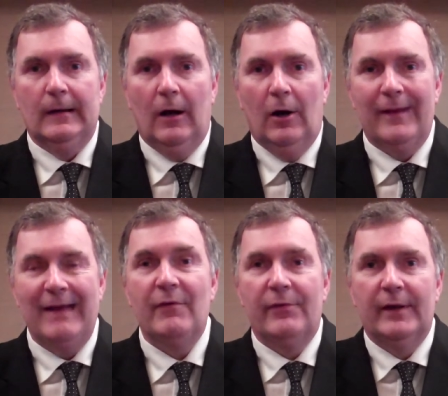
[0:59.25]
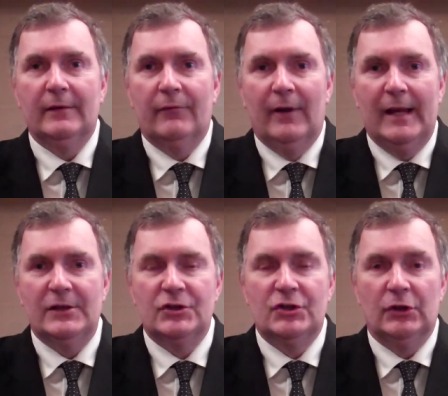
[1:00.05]
on everything that
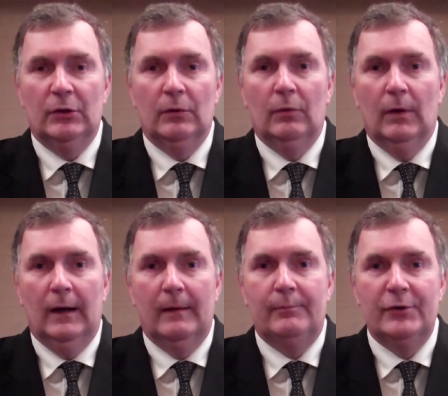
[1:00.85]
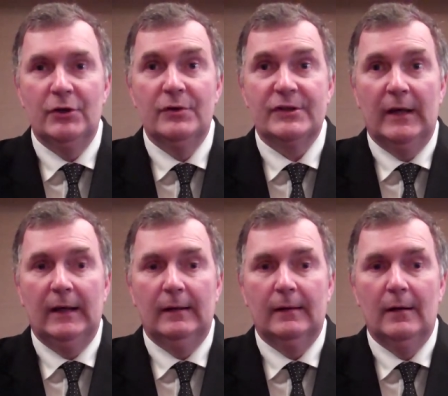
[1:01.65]
relates to
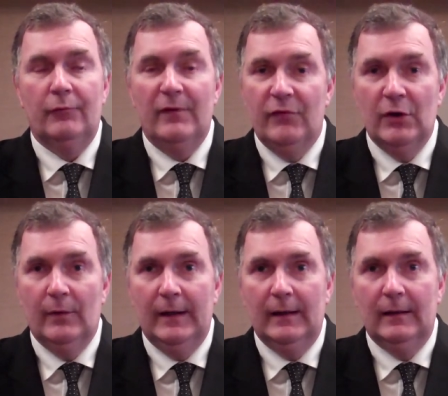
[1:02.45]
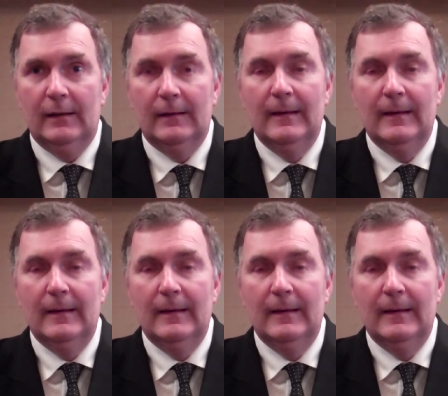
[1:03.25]
producing, reviewing